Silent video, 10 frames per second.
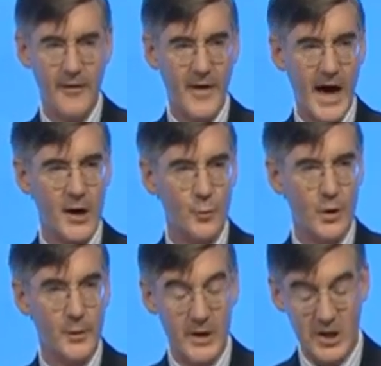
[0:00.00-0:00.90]
And
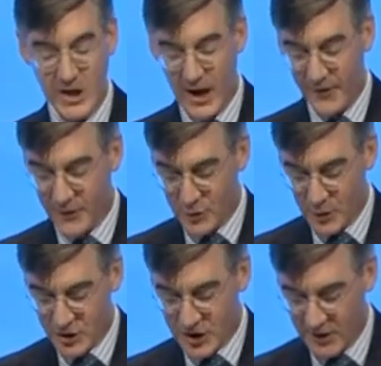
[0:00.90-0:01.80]
that will be done
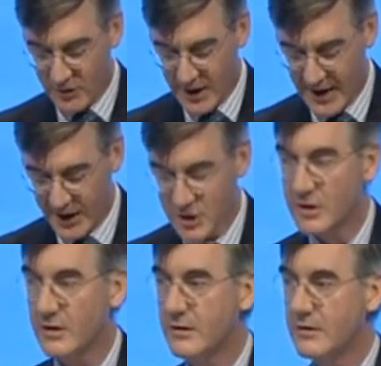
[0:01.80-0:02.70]
through a general
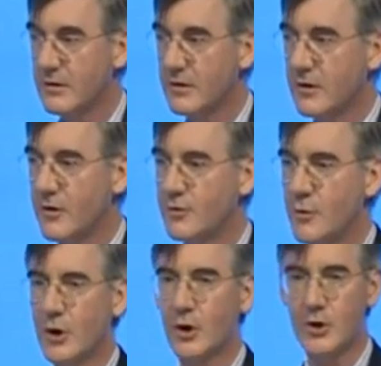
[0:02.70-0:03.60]
election,
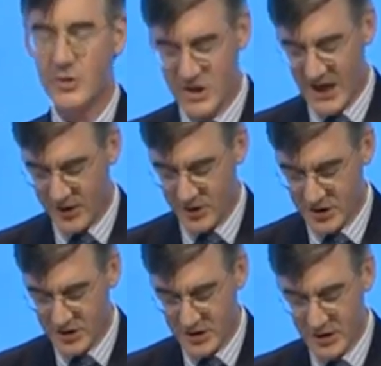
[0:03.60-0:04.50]
through the good
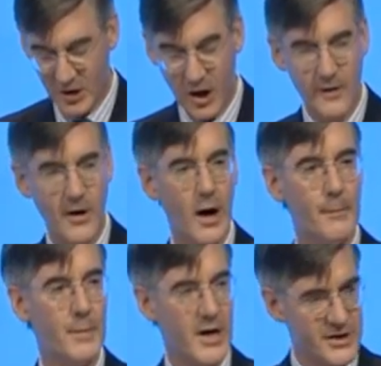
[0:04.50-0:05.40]
sense of
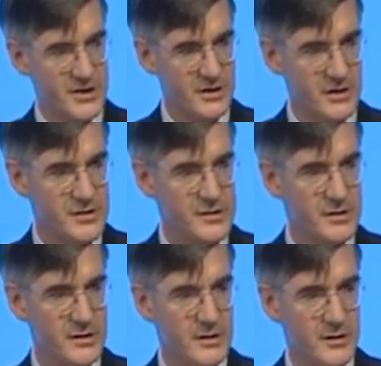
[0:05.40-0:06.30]
our
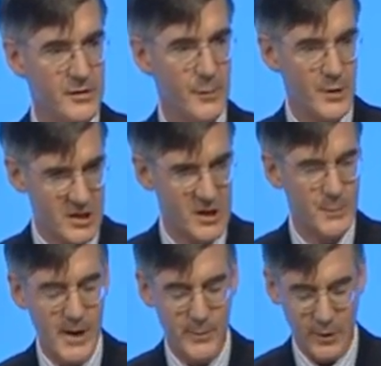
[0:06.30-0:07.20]
masters, the British